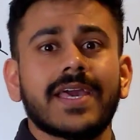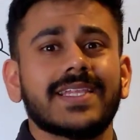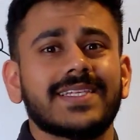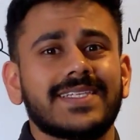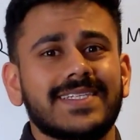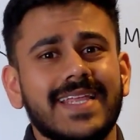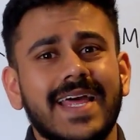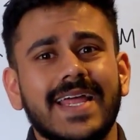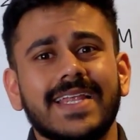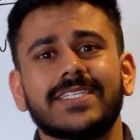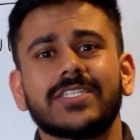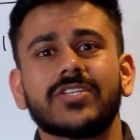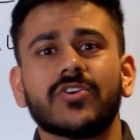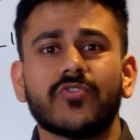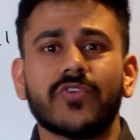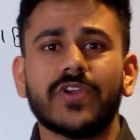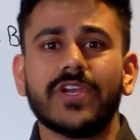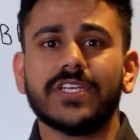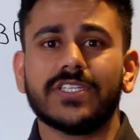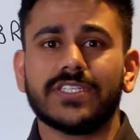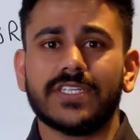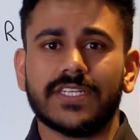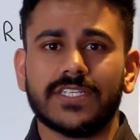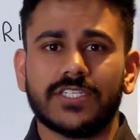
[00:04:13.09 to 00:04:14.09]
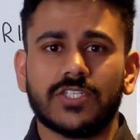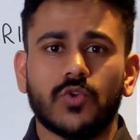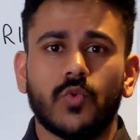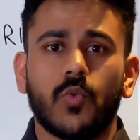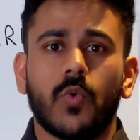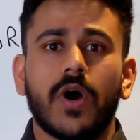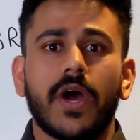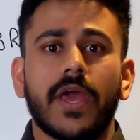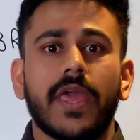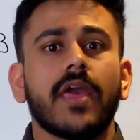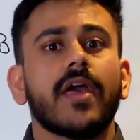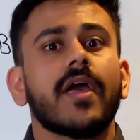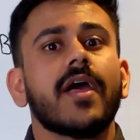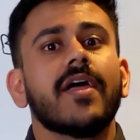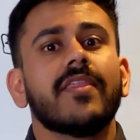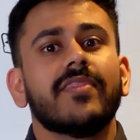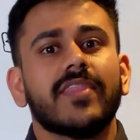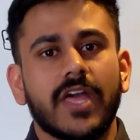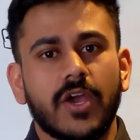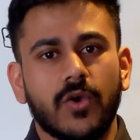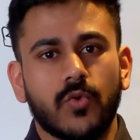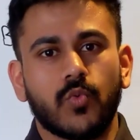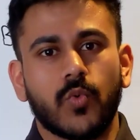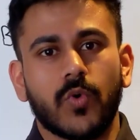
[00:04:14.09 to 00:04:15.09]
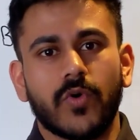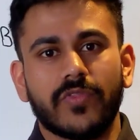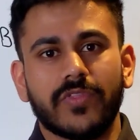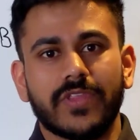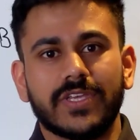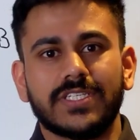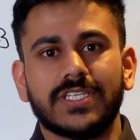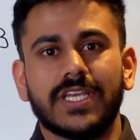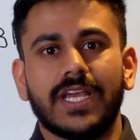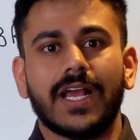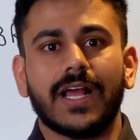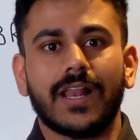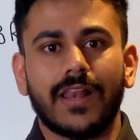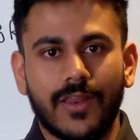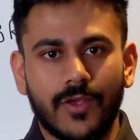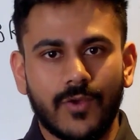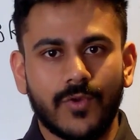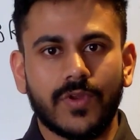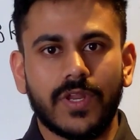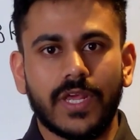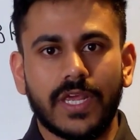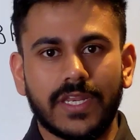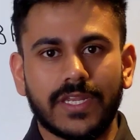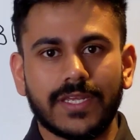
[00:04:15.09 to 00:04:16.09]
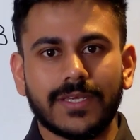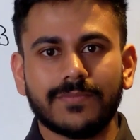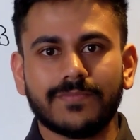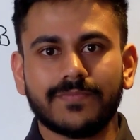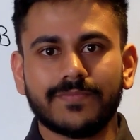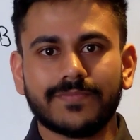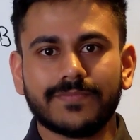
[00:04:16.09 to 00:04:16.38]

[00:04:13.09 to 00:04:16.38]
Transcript: it stands to reason as to why they would want this included.